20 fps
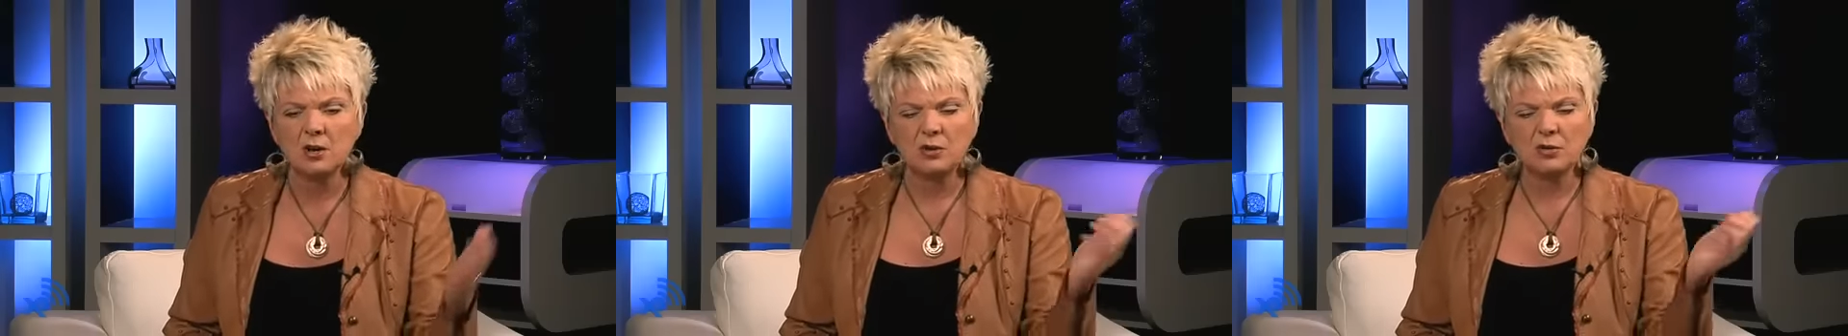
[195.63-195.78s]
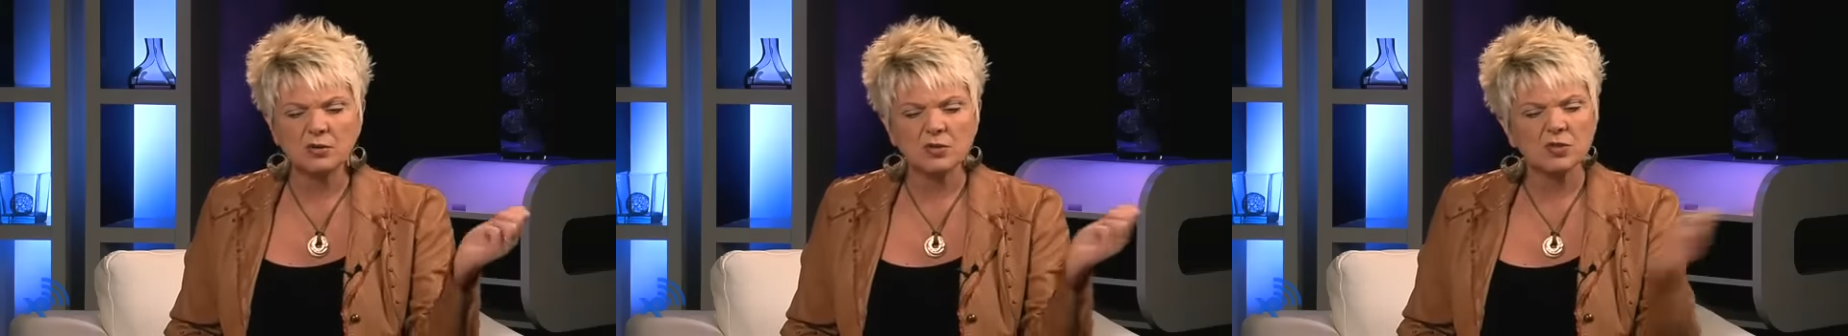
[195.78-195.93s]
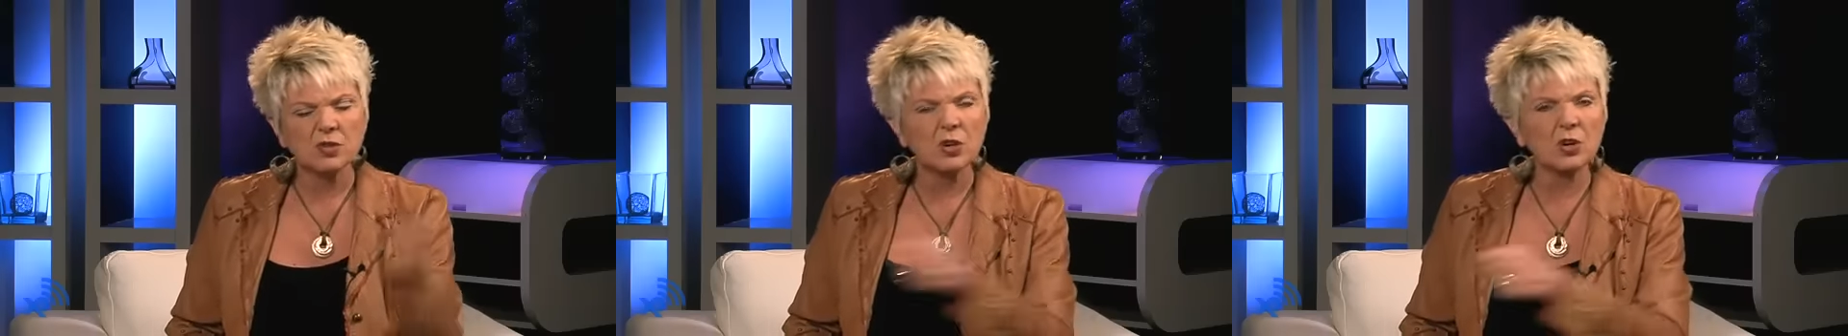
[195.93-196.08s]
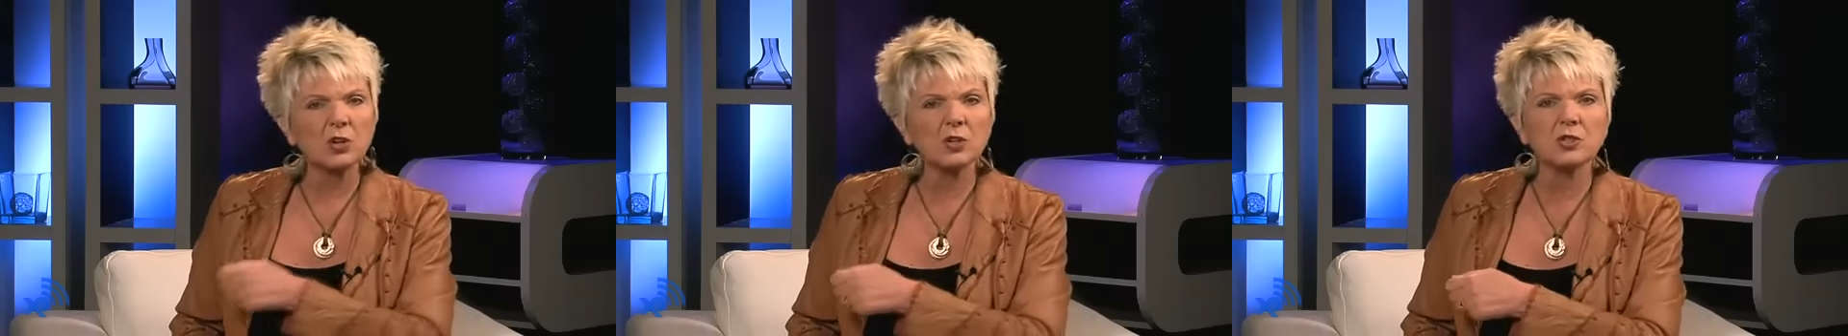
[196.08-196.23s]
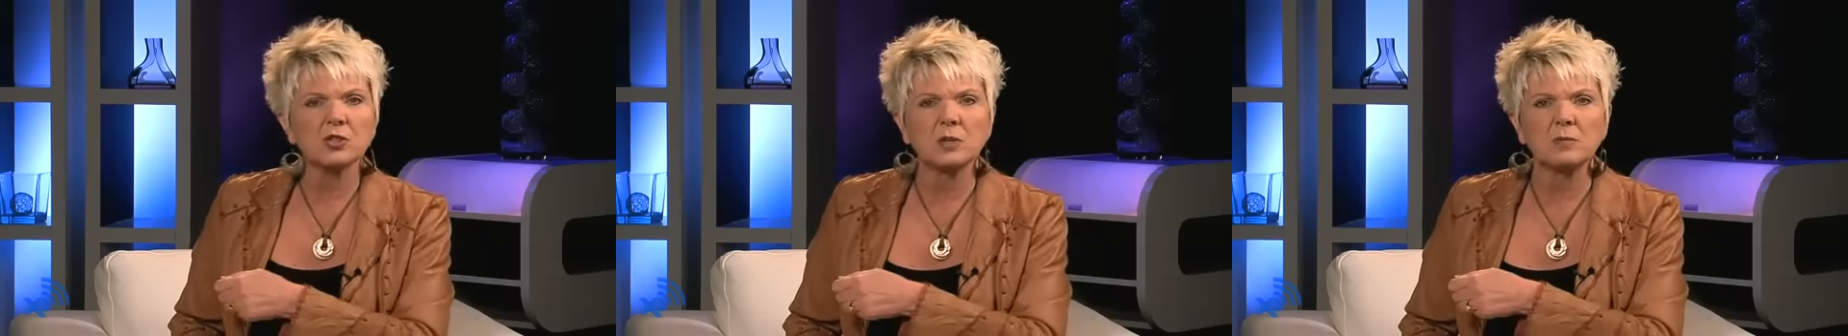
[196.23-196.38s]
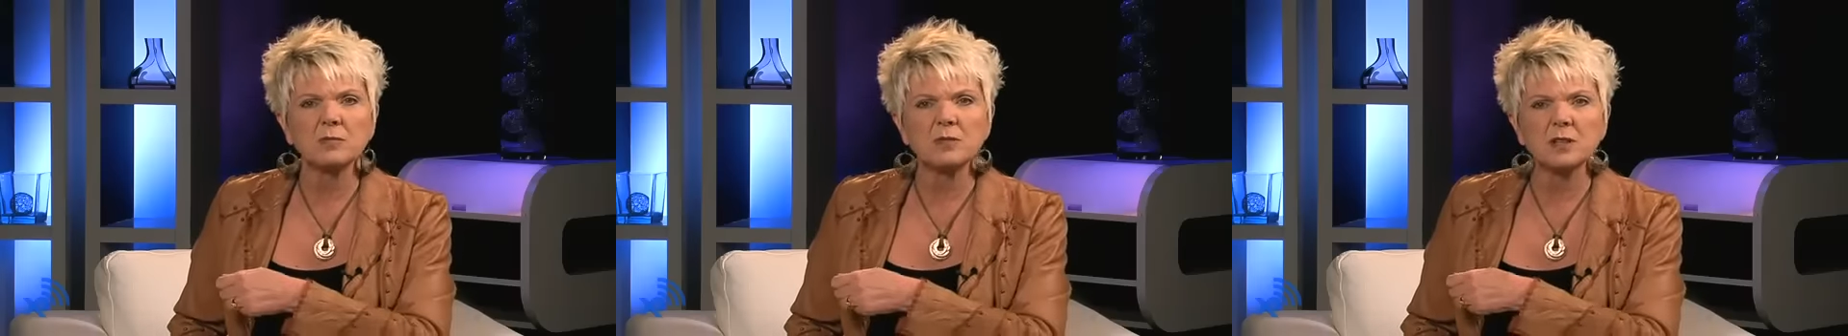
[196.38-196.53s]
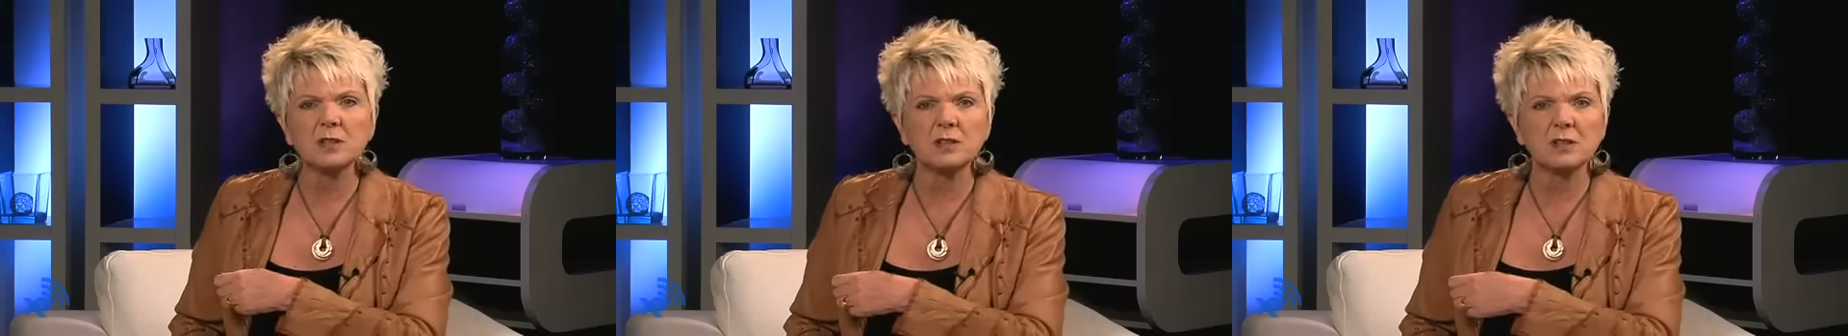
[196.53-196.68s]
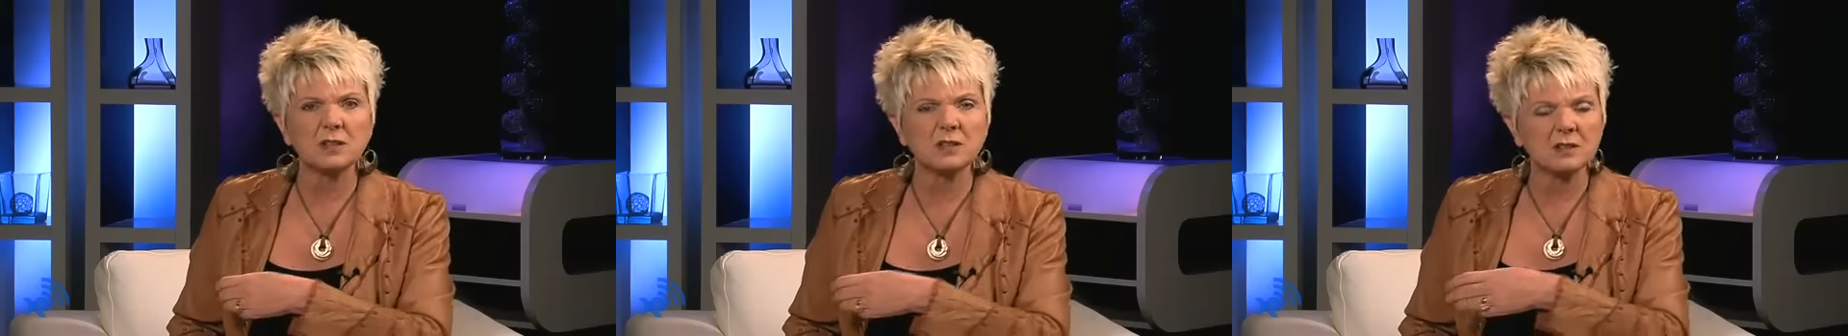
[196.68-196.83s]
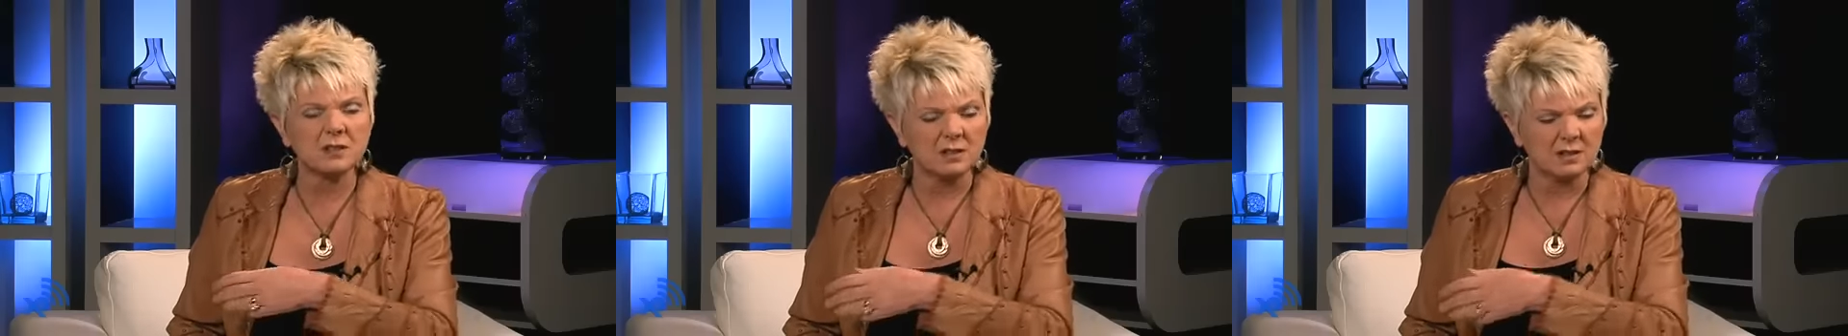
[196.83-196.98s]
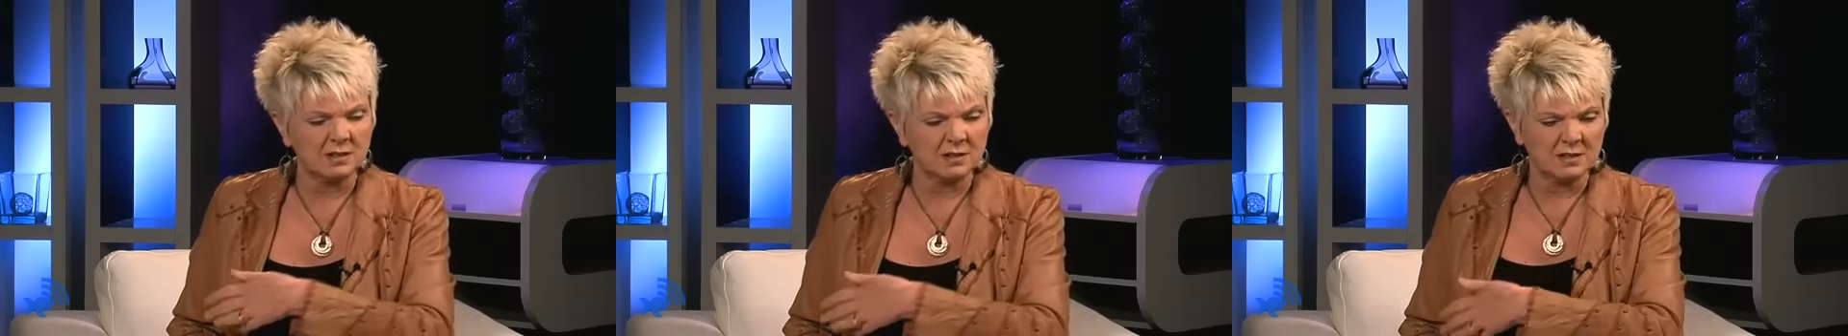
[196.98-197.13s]
who scourged him till
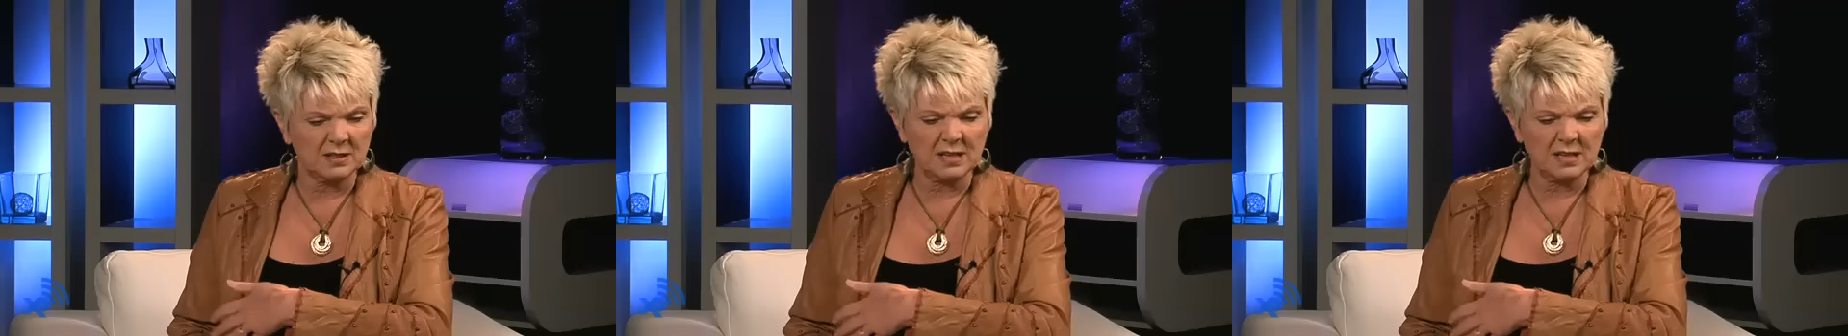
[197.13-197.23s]
his, his,